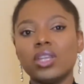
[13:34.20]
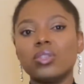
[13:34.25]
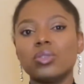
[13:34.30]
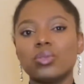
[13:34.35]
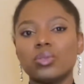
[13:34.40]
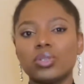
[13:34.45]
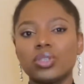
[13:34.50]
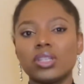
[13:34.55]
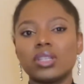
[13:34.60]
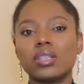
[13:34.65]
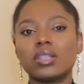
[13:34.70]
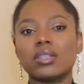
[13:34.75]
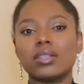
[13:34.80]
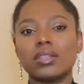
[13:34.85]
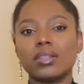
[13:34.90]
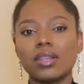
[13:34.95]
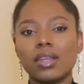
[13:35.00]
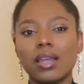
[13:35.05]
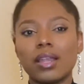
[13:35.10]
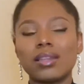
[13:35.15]
just
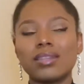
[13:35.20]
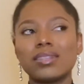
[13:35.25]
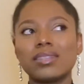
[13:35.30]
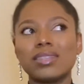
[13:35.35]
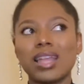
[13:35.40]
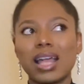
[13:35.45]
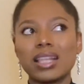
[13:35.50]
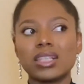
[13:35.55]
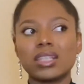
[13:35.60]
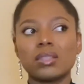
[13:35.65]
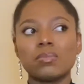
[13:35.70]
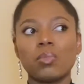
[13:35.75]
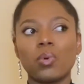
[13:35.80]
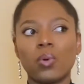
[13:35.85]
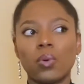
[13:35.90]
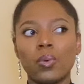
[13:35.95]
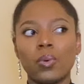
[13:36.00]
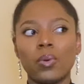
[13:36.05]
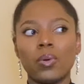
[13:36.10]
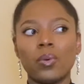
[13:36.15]
start
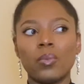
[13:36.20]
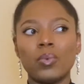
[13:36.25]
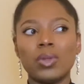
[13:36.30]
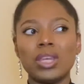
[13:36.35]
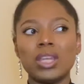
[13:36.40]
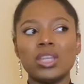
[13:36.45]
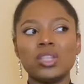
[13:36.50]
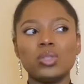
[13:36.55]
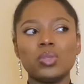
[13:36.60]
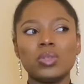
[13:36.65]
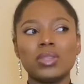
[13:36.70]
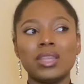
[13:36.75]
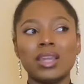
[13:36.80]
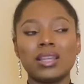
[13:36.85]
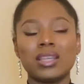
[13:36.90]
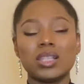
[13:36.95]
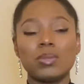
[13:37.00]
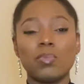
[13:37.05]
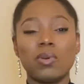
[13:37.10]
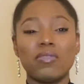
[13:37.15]
small. We need to take this
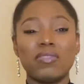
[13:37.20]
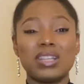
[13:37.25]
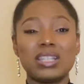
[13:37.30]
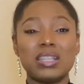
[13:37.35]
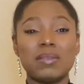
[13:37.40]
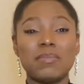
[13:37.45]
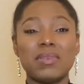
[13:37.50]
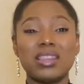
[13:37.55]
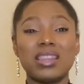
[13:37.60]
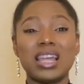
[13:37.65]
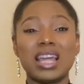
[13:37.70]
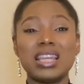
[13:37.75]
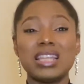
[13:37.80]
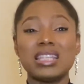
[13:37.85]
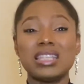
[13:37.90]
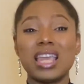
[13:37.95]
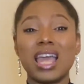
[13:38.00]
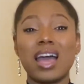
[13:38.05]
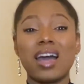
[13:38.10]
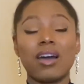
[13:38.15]
poverty
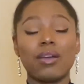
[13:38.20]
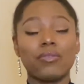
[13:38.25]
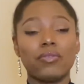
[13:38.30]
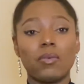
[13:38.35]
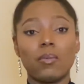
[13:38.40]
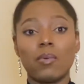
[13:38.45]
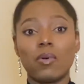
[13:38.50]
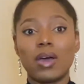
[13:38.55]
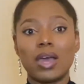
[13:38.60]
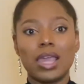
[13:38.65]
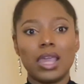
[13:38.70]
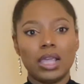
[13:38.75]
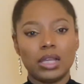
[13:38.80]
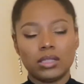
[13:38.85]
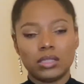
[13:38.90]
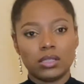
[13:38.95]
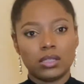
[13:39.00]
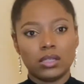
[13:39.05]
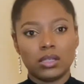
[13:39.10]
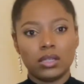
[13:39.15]
mentality out from our head.
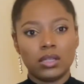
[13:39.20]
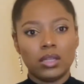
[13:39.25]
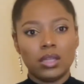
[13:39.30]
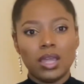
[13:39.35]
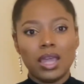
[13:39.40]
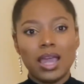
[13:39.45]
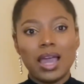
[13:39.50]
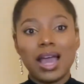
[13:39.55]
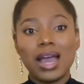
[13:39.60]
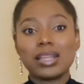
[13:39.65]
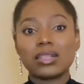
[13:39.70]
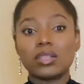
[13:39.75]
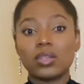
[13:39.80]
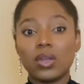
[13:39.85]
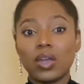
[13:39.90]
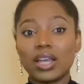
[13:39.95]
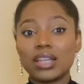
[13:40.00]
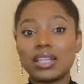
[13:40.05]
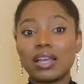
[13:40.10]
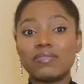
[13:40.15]
As long
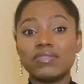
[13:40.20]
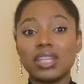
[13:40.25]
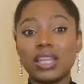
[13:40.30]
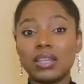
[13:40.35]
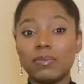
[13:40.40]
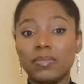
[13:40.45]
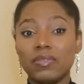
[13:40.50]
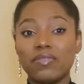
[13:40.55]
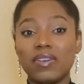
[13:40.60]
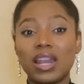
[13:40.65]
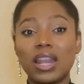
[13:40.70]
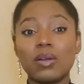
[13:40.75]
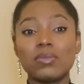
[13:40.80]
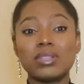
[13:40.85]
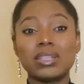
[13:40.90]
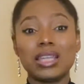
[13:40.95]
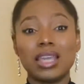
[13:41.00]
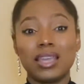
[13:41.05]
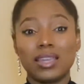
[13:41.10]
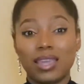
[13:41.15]
as, I've said it before and I will say
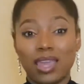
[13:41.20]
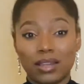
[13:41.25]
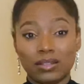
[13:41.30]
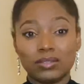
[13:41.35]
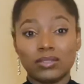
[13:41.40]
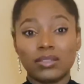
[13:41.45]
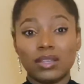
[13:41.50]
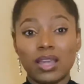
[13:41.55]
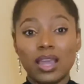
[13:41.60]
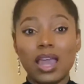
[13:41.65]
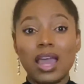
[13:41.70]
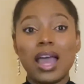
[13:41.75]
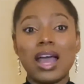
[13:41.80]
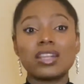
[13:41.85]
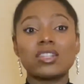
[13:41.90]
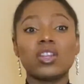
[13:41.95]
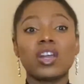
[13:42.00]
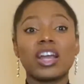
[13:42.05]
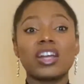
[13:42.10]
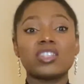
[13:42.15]
it again, as
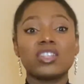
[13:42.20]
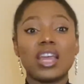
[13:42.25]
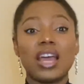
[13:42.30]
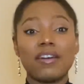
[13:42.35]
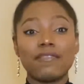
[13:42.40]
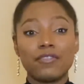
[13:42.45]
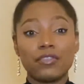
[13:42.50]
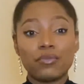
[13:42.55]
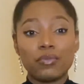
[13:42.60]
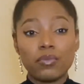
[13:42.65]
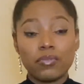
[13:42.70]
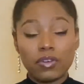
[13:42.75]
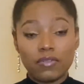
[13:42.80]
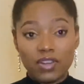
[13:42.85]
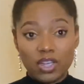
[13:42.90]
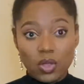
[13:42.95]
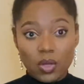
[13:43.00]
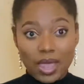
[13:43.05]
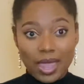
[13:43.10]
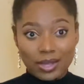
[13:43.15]
long as you have a roof over
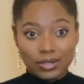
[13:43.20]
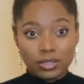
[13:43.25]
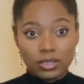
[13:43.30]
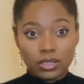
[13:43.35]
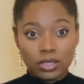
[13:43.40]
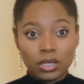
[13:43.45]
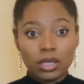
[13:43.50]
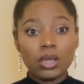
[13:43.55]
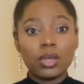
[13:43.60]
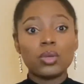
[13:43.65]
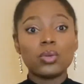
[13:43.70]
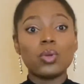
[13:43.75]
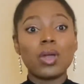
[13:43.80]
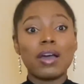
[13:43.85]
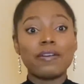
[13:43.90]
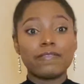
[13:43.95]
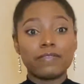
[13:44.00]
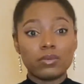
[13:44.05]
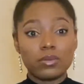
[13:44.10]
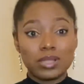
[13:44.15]
your head, you have
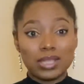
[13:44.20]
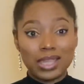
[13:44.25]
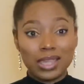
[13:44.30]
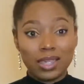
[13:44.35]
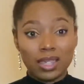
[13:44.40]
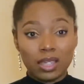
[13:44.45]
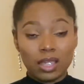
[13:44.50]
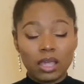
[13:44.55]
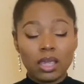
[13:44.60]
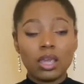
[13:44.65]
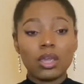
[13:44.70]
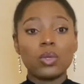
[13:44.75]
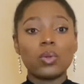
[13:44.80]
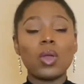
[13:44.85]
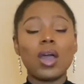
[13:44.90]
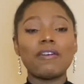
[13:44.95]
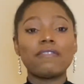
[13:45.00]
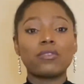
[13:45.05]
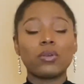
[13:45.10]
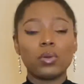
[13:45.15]
food to eat, you
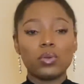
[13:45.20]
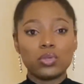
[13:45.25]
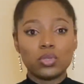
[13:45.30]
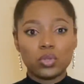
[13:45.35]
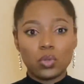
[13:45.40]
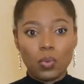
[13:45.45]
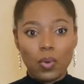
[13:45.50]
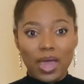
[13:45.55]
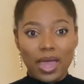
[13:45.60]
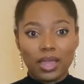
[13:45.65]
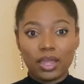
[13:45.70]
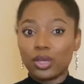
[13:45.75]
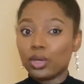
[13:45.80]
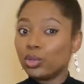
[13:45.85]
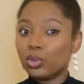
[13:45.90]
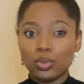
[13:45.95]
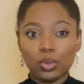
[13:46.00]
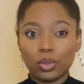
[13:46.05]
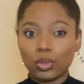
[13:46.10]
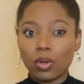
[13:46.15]
have clothes to wear,
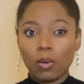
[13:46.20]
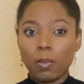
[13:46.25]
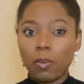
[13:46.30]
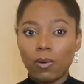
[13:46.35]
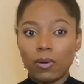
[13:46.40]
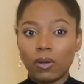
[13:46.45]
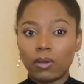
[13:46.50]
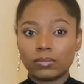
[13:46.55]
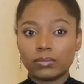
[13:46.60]
you're not poor.